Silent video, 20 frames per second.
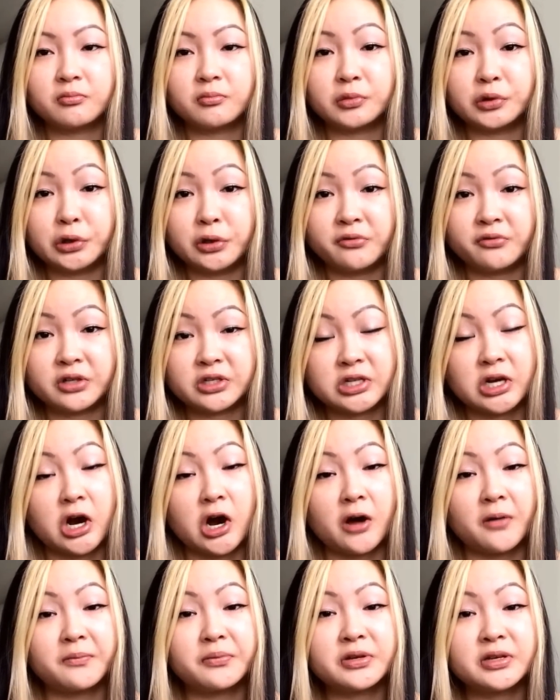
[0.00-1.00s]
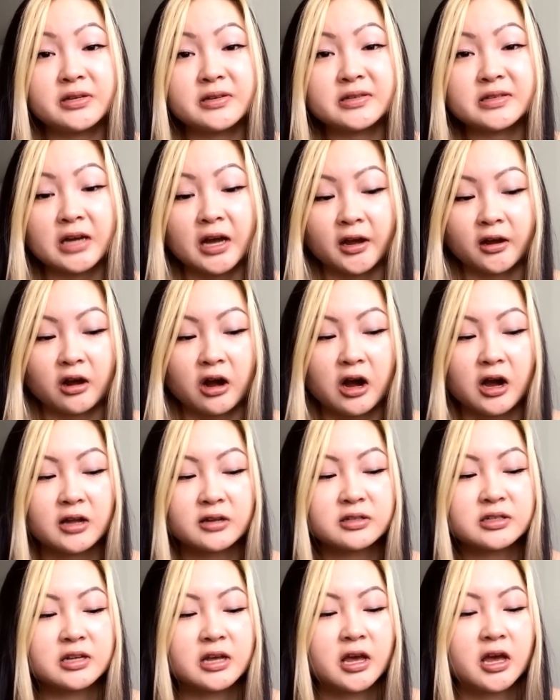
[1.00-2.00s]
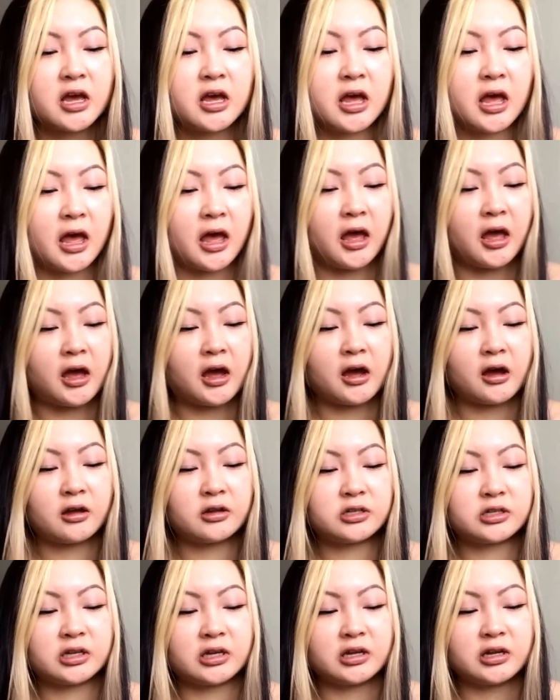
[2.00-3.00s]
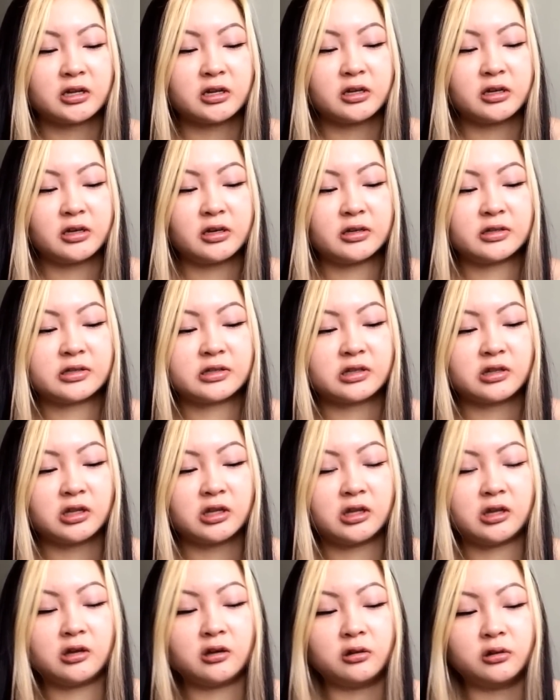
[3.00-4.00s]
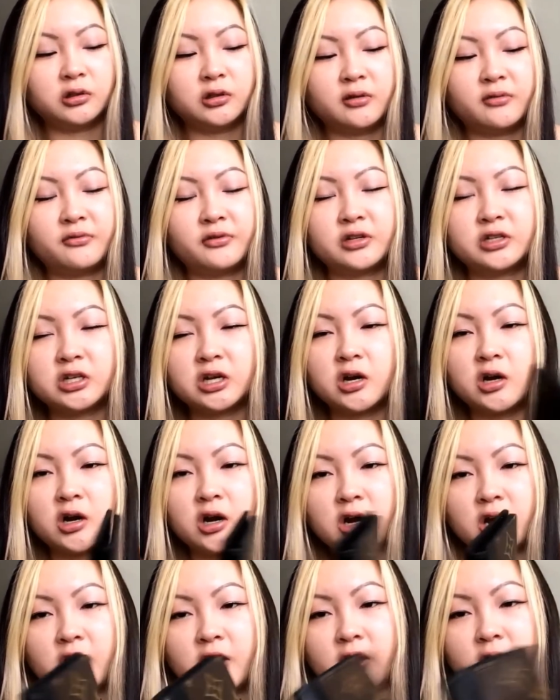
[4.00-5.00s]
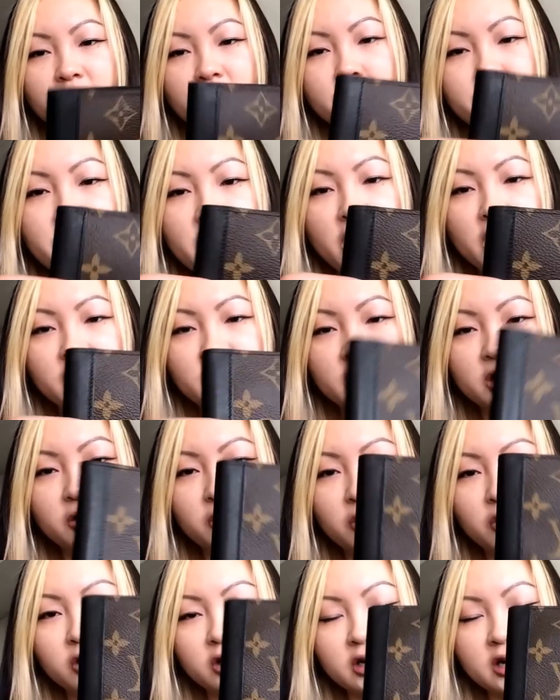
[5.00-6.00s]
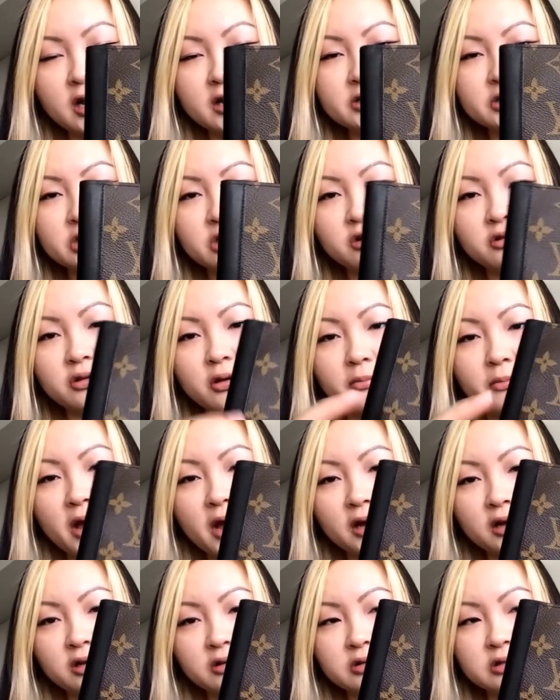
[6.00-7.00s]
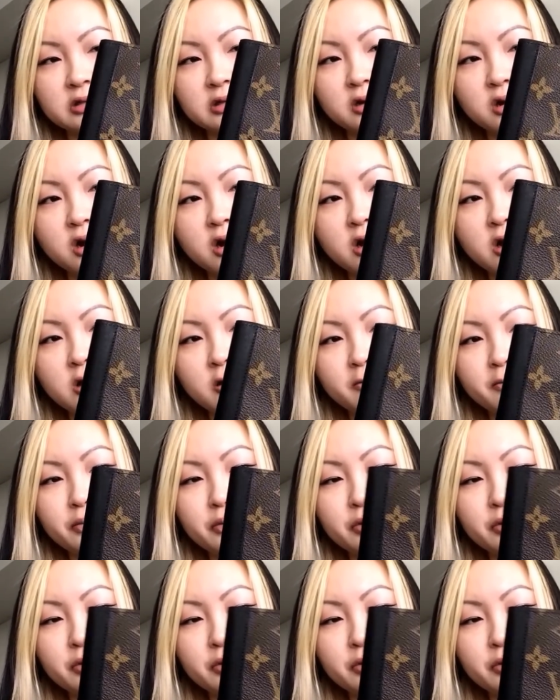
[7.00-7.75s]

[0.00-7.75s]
Louis Vuitton piece I got. And it is the Louis Vuitton pocket organizer in the Macassar